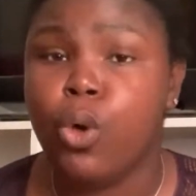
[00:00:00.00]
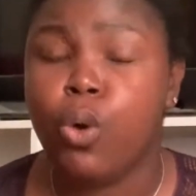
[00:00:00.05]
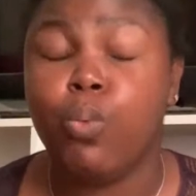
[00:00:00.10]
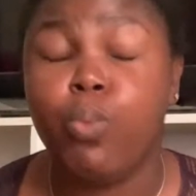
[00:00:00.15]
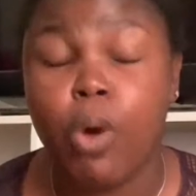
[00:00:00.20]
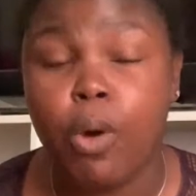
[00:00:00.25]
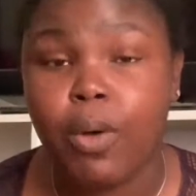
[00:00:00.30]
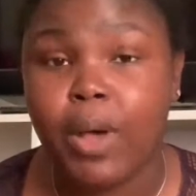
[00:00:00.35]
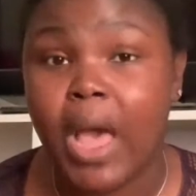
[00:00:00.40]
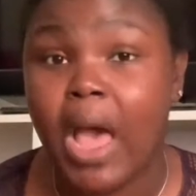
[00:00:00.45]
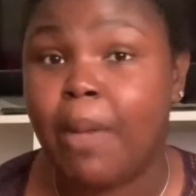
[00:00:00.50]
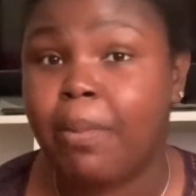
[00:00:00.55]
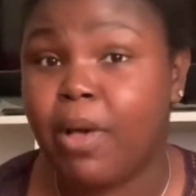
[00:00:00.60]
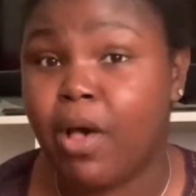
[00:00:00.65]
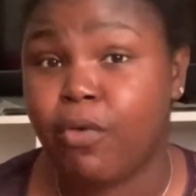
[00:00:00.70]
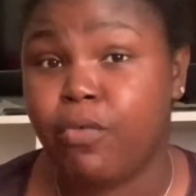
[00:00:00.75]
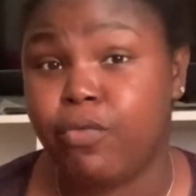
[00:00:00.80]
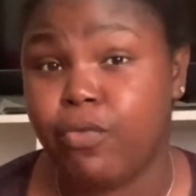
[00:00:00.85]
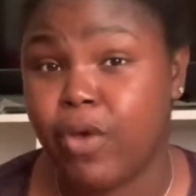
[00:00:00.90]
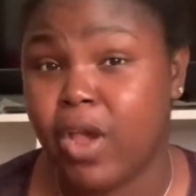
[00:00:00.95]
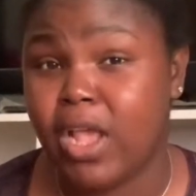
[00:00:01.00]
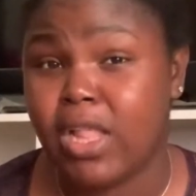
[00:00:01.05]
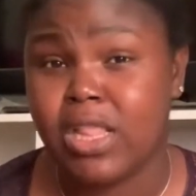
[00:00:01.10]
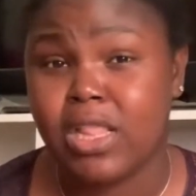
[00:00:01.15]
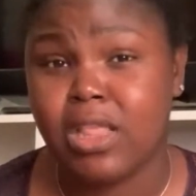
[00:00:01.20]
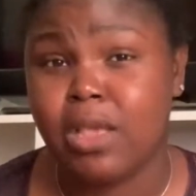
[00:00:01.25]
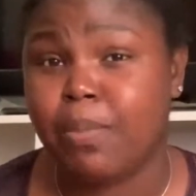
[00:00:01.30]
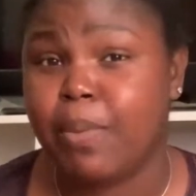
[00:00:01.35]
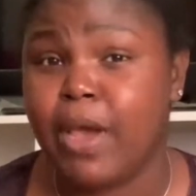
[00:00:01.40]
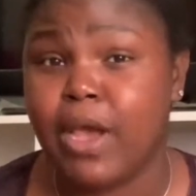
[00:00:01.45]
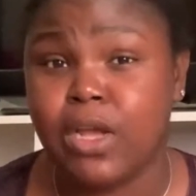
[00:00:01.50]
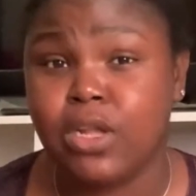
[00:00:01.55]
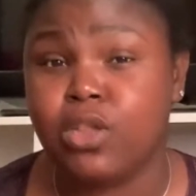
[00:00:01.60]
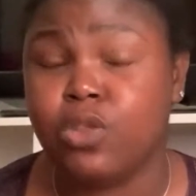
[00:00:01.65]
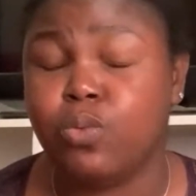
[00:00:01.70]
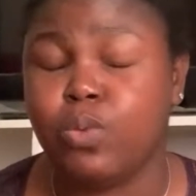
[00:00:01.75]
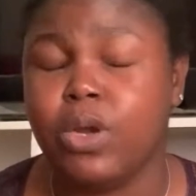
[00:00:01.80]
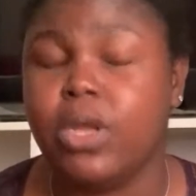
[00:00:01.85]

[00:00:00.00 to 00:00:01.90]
woke up afraid that their parents